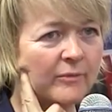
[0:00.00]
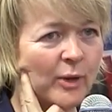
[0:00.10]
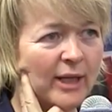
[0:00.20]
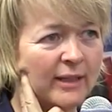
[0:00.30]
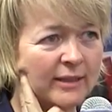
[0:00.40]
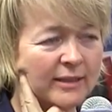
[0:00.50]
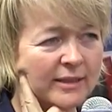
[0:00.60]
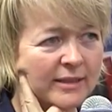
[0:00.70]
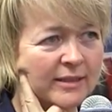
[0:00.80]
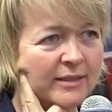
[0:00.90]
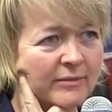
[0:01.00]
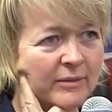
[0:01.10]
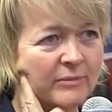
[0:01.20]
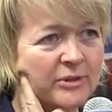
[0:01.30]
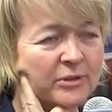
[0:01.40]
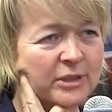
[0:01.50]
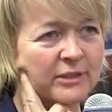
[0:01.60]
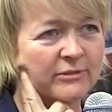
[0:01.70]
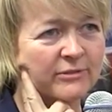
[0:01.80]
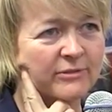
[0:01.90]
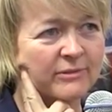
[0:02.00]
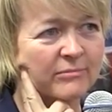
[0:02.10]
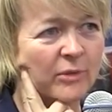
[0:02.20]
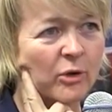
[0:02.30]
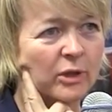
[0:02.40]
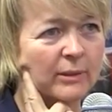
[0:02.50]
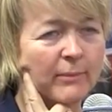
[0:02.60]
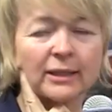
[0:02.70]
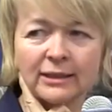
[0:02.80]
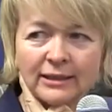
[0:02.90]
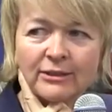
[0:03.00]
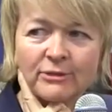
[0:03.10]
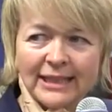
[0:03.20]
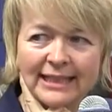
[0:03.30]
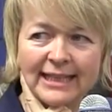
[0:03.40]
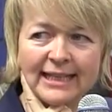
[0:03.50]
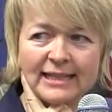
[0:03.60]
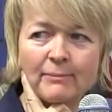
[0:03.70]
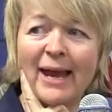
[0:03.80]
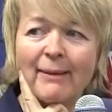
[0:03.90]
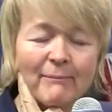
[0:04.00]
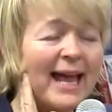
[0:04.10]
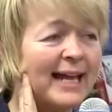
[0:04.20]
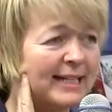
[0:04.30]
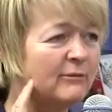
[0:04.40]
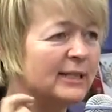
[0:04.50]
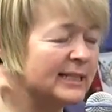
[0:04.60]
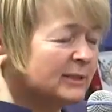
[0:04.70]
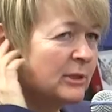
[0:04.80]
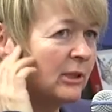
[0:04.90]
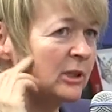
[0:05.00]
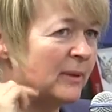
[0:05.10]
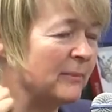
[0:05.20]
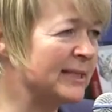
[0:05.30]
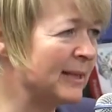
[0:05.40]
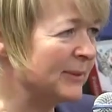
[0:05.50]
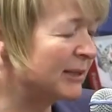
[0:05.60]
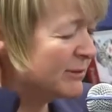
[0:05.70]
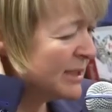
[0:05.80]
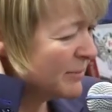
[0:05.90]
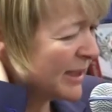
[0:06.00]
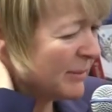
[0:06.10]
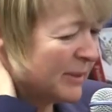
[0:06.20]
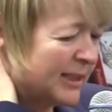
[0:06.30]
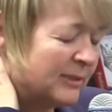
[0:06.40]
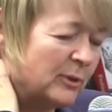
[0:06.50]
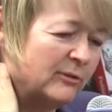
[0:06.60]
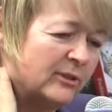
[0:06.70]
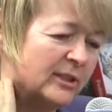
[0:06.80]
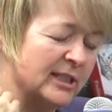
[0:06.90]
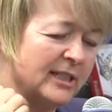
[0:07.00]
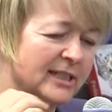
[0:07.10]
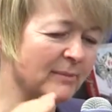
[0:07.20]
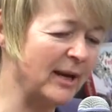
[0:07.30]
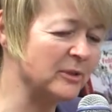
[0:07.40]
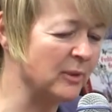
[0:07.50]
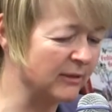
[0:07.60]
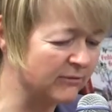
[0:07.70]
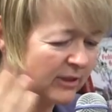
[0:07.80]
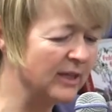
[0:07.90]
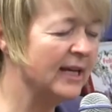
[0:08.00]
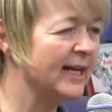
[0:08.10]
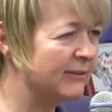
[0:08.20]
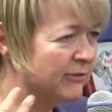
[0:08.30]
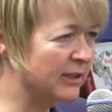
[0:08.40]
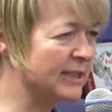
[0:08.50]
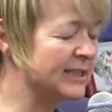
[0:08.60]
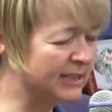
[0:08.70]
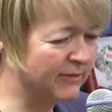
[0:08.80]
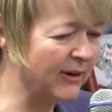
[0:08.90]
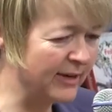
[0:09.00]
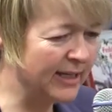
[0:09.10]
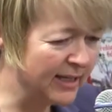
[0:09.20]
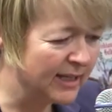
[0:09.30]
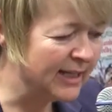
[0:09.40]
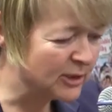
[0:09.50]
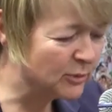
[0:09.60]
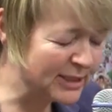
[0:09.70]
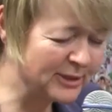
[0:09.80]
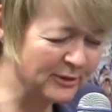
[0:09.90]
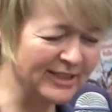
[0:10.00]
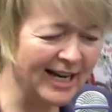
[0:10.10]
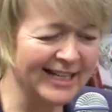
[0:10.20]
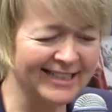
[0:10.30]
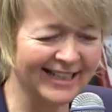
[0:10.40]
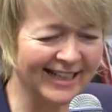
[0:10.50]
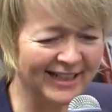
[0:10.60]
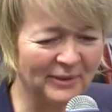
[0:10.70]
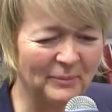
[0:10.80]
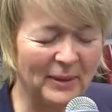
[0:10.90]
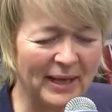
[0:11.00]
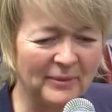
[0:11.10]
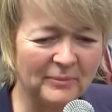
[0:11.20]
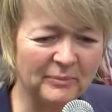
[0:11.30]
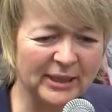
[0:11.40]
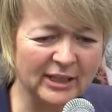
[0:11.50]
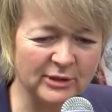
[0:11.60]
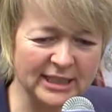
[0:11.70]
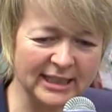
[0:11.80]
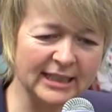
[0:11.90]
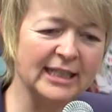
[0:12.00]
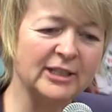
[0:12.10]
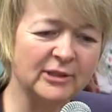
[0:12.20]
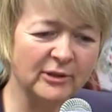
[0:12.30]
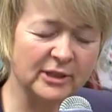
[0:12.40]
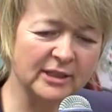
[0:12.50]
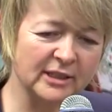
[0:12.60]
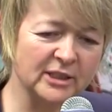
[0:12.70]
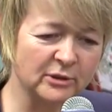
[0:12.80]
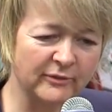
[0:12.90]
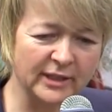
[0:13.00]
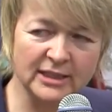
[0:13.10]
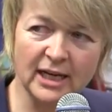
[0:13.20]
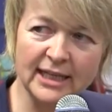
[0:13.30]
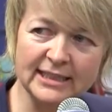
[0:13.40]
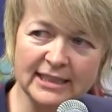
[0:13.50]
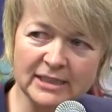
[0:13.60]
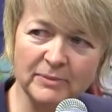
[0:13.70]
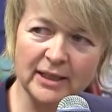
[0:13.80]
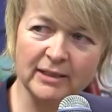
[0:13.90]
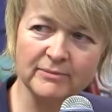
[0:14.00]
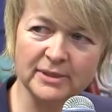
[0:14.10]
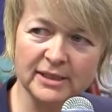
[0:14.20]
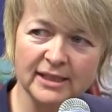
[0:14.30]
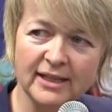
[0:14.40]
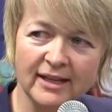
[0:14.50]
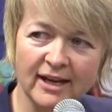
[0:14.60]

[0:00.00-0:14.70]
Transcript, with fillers: well, sort of moral muddle, really. Math. I realised there was a lot about math. I mean, I'll read a bit in a minute where Frances does some housework, and Fra Frances is very is always sort of tidying up, um, but increasingly, you know, that the sort of untidiness becomes